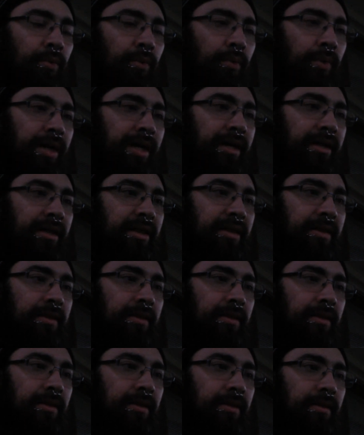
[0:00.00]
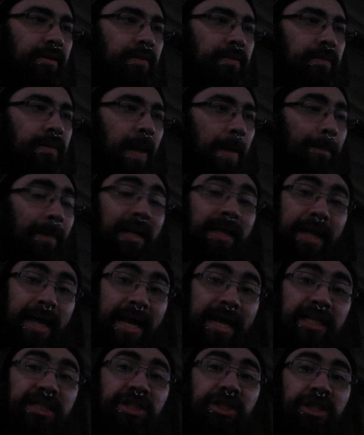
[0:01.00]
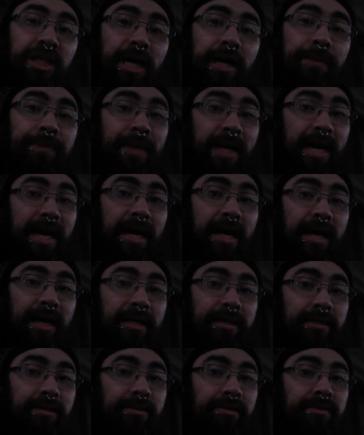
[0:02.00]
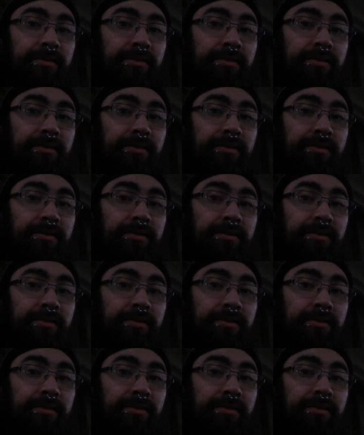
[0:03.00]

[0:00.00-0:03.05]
with my last job that I had,